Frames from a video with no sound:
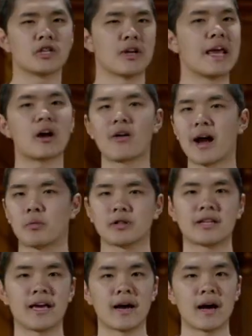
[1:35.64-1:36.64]
to interact
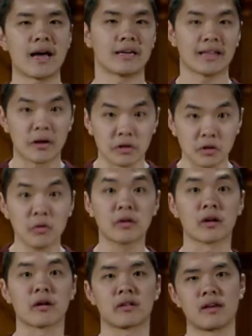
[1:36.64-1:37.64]
with data and allow
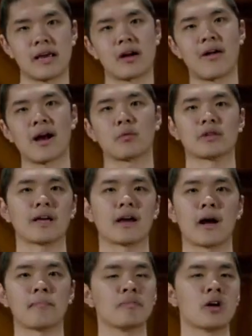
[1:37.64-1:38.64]
users to interact with
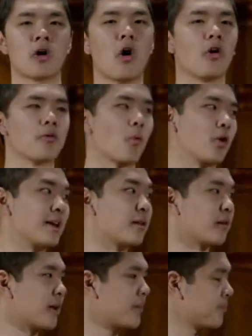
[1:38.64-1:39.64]
data all the more
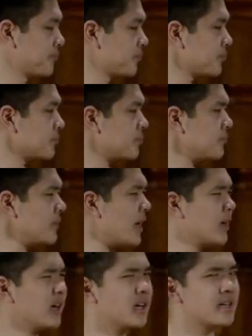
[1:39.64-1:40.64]
easily.
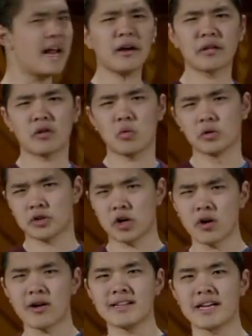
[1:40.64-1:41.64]
Next, we'll
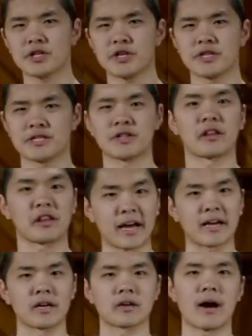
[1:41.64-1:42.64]
turn our attention to the
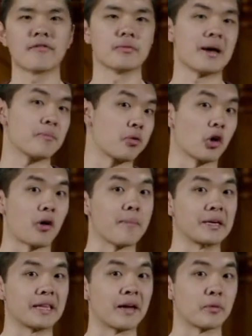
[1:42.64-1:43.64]
second of the main
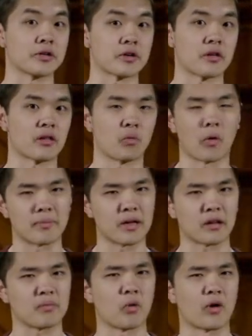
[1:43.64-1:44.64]
programming languages that we'll be
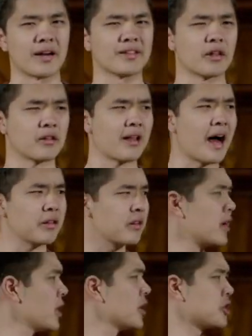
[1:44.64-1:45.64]
exploring in this class,
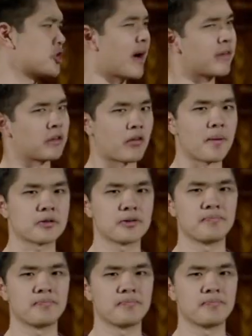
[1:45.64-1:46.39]
JavaScript,